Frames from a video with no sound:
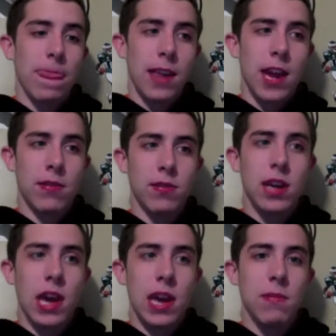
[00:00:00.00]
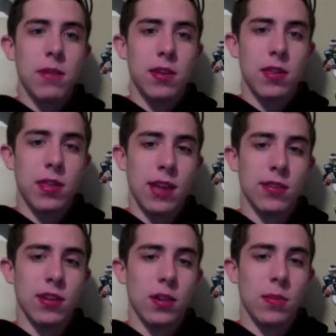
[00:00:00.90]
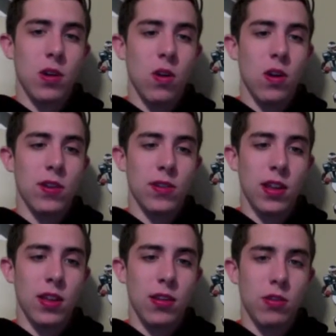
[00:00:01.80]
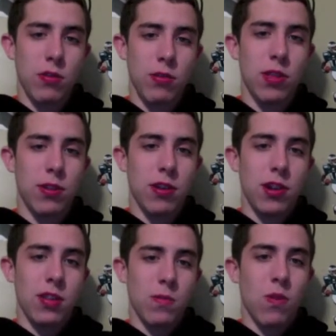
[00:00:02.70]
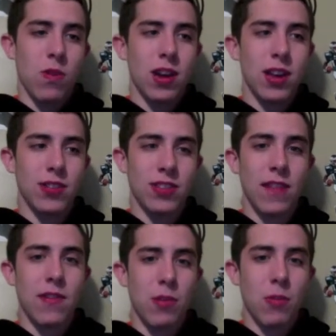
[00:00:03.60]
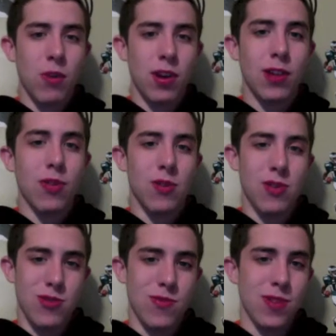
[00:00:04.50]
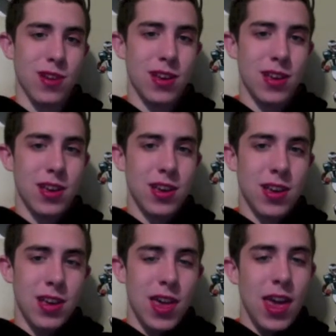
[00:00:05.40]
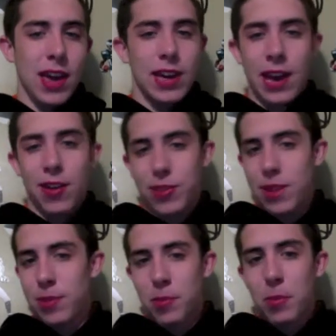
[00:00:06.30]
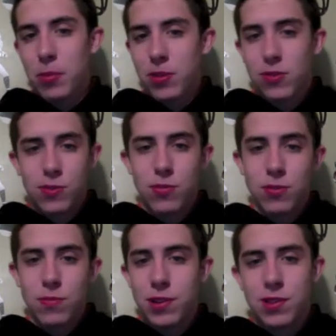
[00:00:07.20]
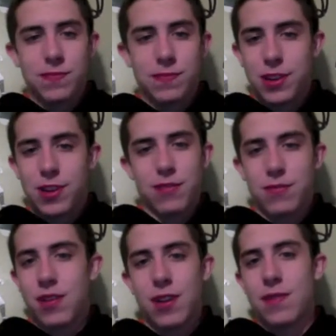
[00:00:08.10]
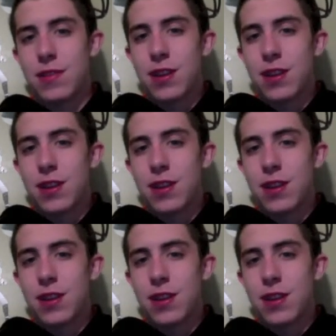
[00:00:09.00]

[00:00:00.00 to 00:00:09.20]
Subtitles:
every game that's going to be on is at either 3:30 in the morning, 7 in the morning, or noon. aka all times I'm normally in school, but whatever.